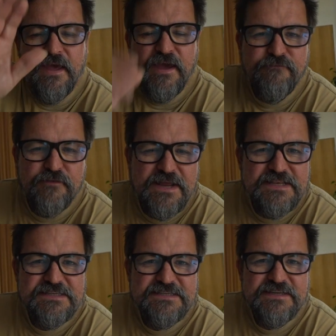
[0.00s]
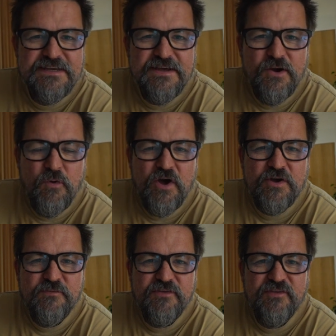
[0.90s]
Hey friends,
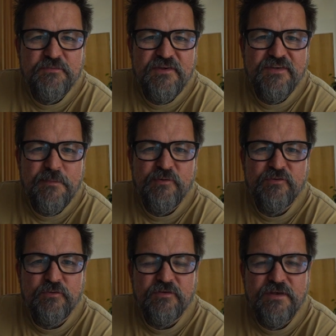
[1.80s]
welcome to this week's episode.